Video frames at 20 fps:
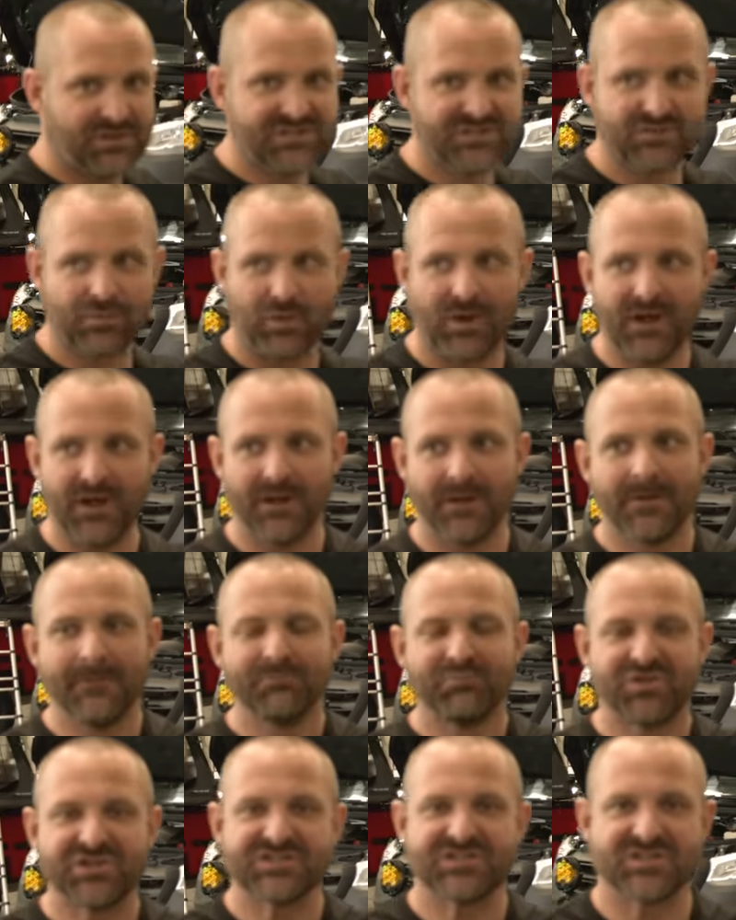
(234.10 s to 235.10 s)
this rig.
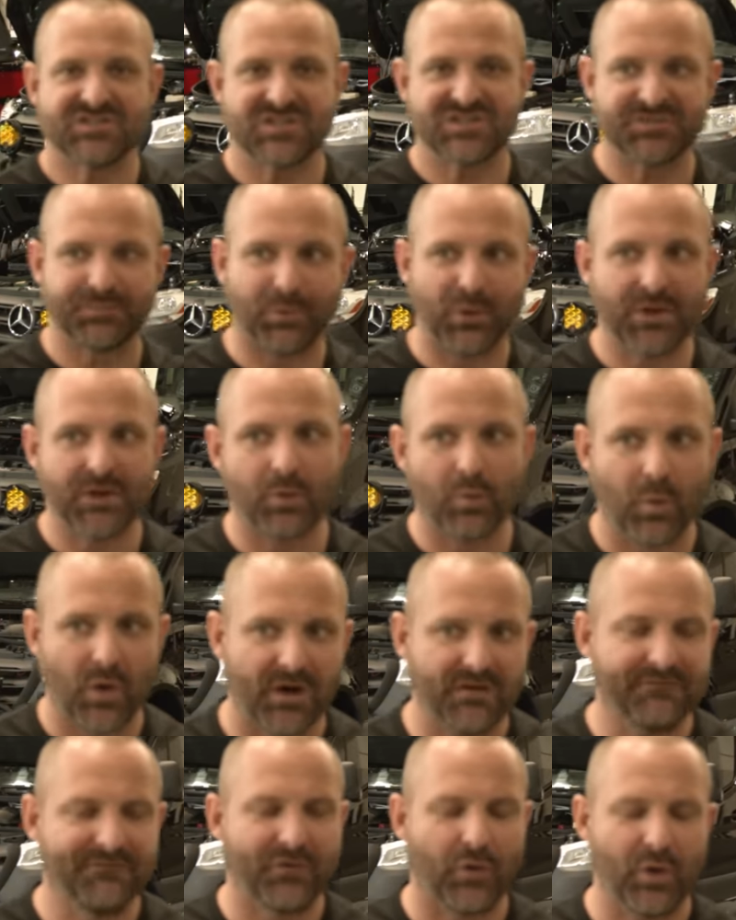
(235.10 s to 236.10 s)
This is a Sprinter
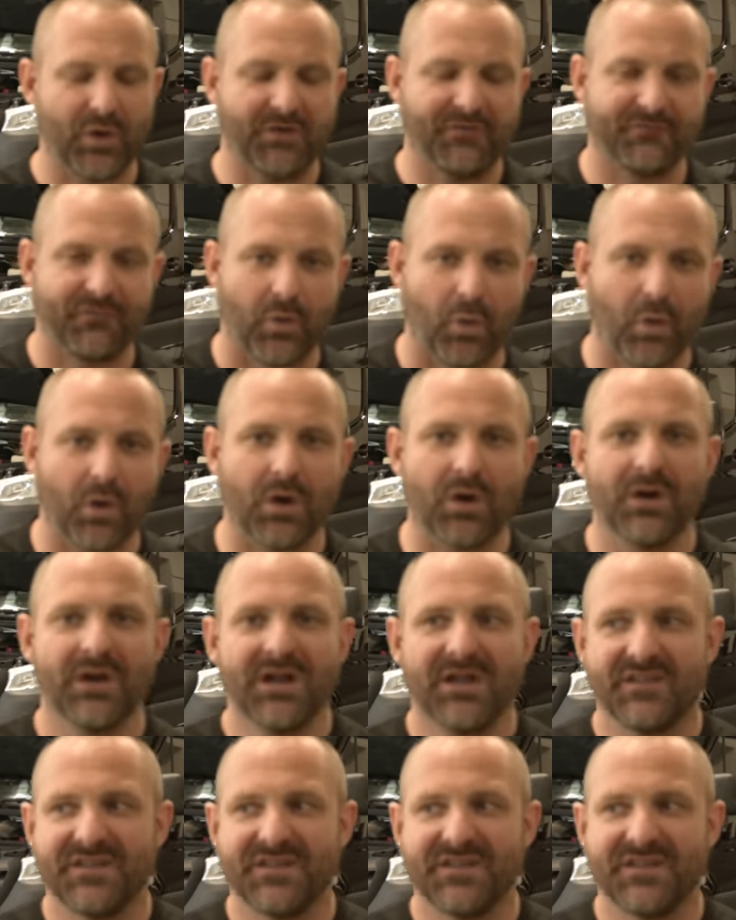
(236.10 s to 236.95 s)
144.